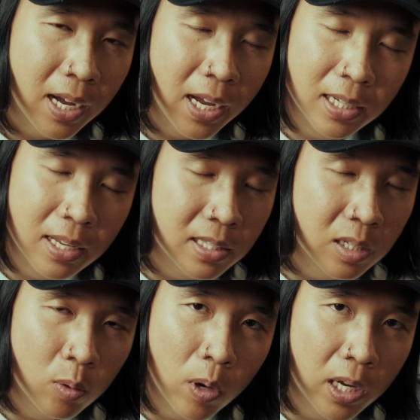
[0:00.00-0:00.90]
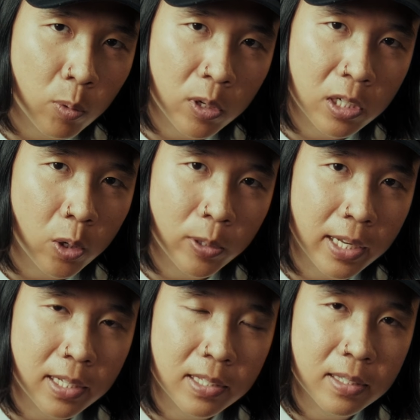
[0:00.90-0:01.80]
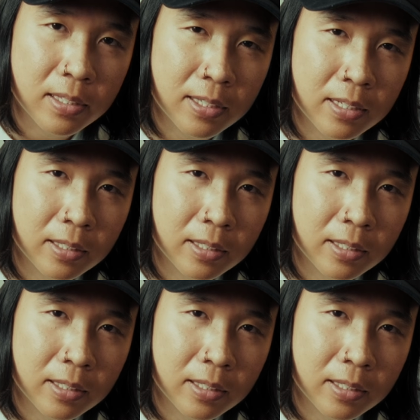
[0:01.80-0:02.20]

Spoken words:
I can't see why you wouldn't go that distance.